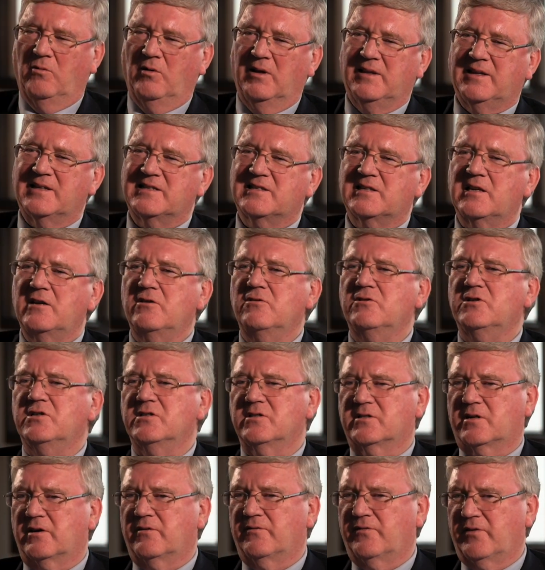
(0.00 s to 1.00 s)
Well, the
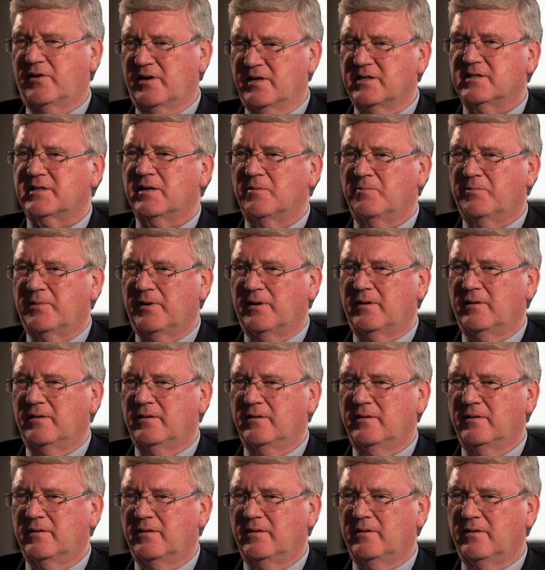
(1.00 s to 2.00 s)
solutions are very simple.
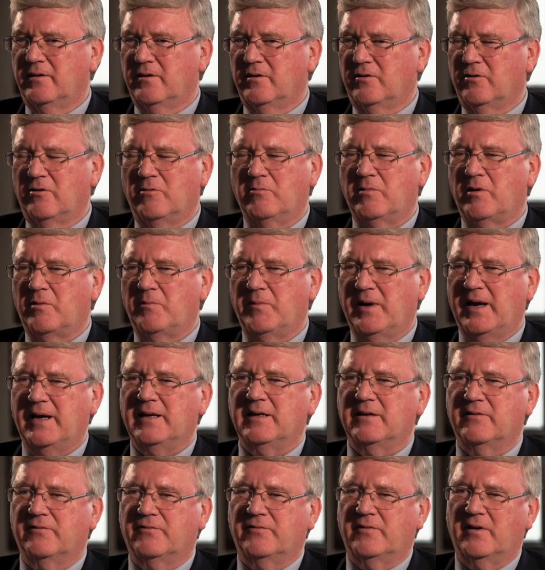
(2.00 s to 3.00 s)
We're
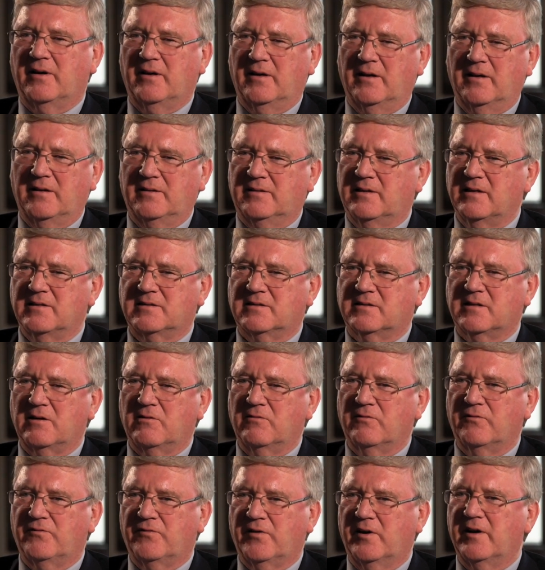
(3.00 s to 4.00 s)
making this
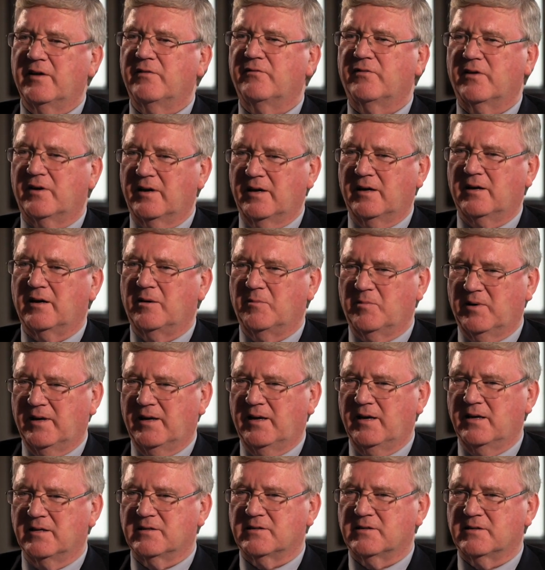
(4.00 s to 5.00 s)
sound very, very
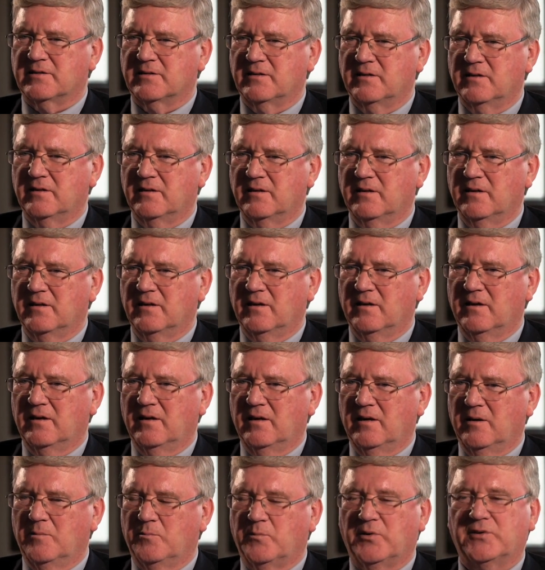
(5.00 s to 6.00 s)
complicated.
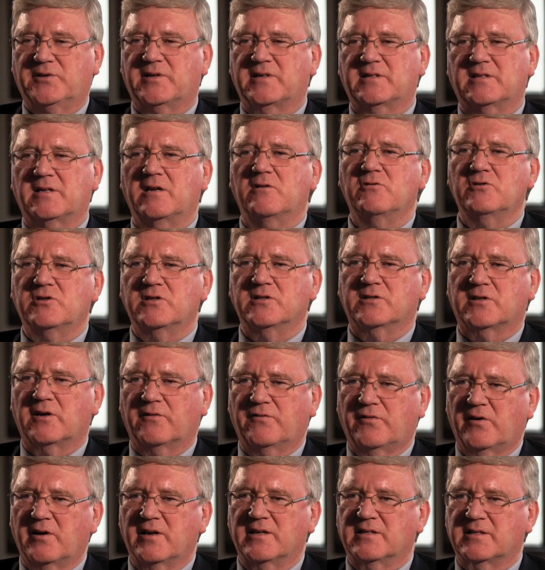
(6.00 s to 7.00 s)
But the solutions are
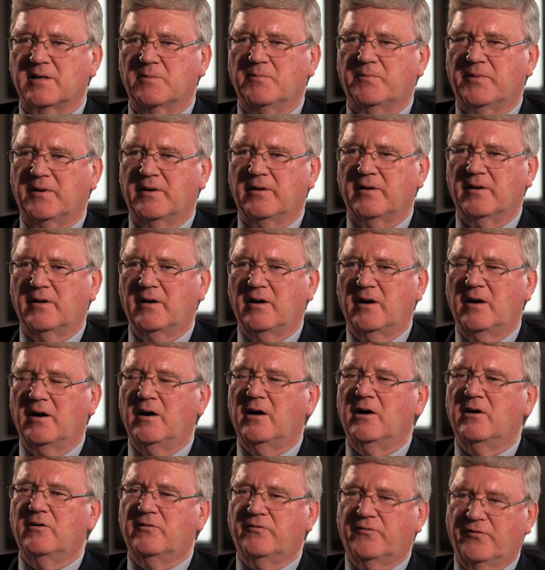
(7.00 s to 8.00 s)
very simple.
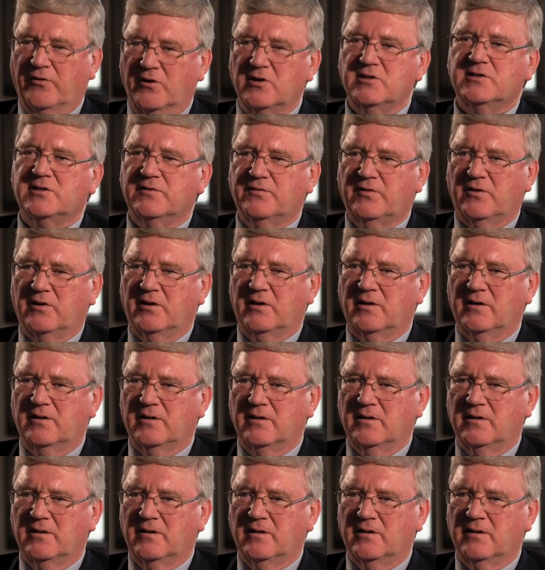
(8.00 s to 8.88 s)
First of all,